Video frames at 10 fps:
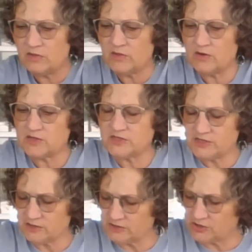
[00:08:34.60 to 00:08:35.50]
There are
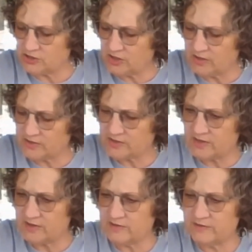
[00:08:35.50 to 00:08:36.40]
still chunks
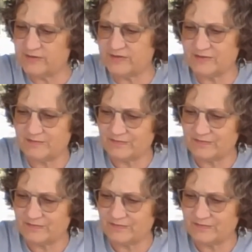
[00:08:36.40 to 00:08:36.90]
of